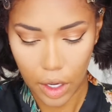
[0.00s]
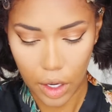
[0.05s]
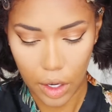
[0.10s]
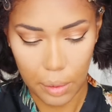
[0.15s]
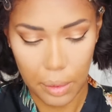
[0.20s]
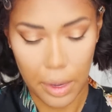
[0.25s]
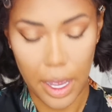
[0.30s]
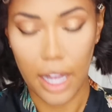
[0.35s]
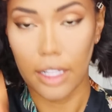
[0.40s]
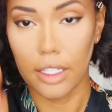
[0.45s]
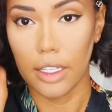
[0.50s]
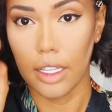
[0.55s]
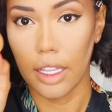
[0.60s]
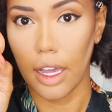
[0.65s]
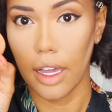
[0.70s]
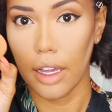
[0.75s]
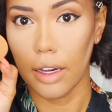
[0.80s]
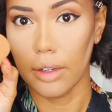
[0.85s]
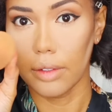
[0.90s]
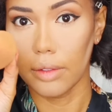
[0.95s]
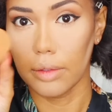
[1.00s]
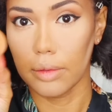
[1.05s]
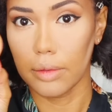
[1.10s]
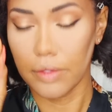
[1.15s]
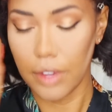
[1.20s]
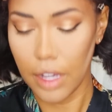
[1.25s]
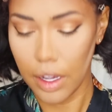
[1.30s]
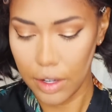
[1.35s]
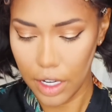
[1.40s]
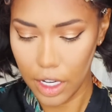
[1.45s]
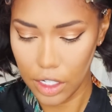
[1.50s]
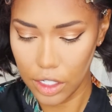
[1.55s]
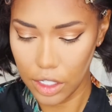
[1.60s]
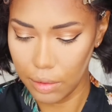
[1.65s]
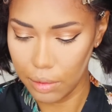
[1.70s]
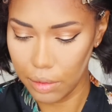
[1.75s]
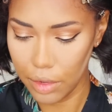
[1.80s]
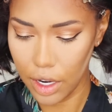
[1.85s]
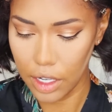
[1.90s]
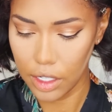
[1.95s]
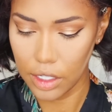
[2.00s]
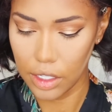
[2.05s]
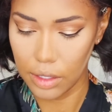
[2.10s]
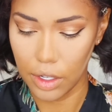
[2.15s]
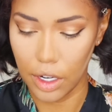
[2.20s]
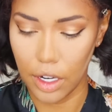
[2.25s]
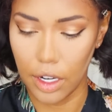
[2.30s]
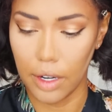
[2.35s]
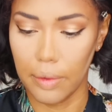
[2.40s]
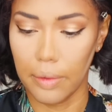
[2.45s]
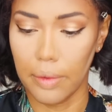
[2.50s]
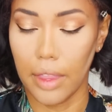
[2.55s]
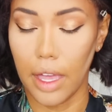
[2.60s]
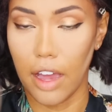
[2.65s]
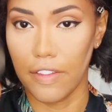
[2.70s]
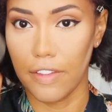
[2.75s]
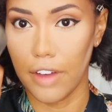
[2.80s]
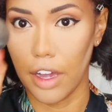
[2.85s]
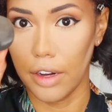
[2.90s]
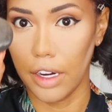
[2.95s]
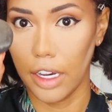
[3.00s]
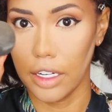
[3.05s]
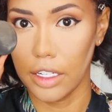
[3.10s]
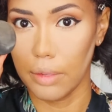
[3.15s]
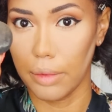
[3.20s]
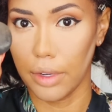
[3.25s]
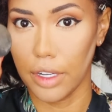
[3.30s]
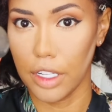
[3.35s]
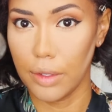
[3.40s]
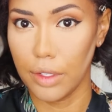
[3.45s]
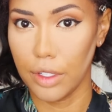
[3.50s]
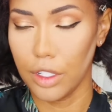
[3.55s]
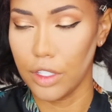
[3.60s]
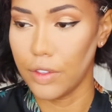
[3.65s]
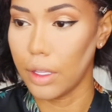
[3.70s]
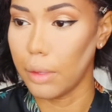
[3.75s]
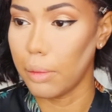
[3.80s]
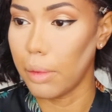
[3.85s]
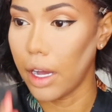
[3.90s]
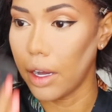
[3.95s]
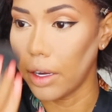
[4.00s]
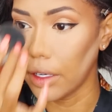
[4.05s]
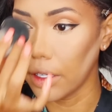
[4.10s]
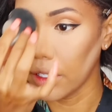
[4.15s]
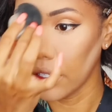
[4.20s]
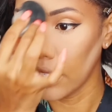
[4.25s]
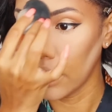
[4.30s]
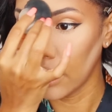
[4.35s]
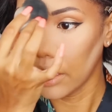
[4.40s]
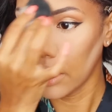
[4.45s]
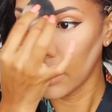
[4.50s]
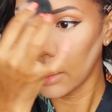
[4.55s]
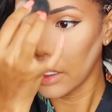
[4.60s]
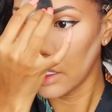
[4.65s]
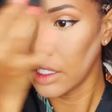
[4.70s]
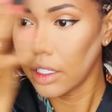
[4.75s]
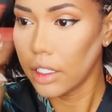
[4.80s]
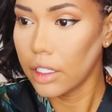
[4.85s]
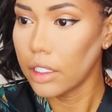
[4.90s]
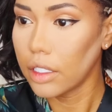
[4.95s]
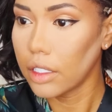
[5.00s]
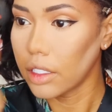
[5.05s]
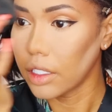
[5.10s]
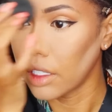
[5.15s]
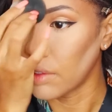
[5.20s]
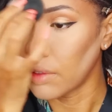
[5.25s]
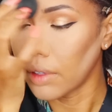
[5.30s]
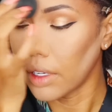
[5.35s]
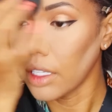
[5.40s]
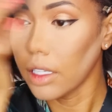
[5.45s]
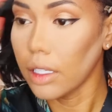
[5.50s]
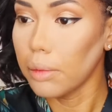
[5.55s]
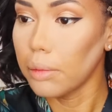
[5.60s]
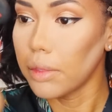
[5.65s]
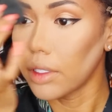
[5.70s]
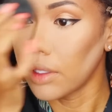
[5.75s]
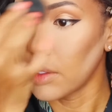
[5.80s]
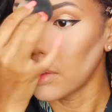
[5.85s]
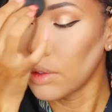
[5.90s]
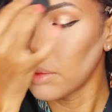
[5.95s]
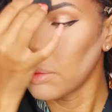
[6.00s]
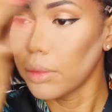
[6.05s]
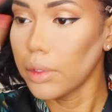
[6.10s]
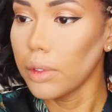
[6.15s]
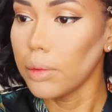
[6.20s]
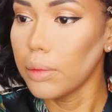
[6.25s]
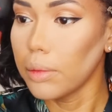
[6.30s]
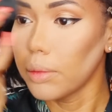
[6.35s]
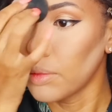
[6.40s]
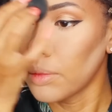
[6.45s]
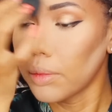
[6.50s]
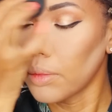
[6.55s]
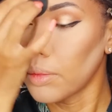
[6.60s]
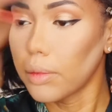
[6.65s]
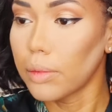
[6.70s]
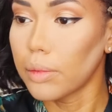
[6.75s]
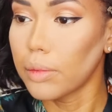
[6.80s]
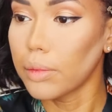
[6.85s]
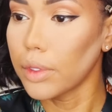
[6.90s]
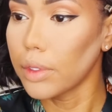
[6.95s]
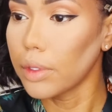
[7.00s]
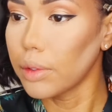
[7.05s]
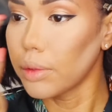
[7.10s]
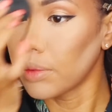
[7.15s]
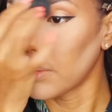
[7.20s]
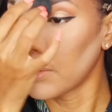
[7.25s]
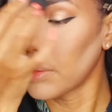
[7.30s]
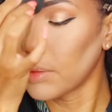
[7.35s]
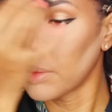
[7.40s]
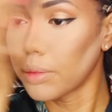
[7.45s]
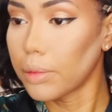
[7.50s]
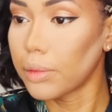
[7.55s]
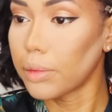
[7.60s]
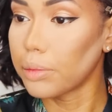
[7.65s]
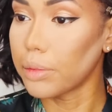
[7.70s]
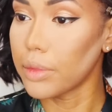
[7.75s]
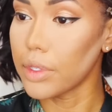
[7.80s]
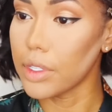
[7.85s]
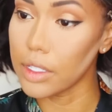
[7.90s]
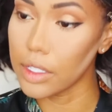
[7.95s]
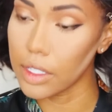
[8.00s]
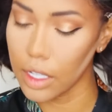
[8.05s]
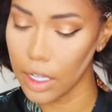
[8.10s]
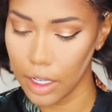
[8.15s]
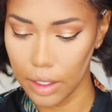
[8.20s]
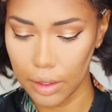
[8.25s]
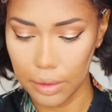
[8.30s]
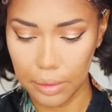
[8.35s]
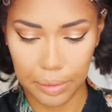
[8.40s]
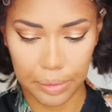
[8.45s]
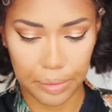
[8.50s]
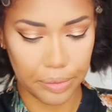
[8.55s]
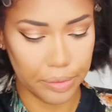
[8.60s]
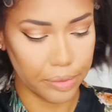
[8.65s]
Go back to that foundation brush, that foundation brush you use for the powder. Get right in the middle, boop, boop, done.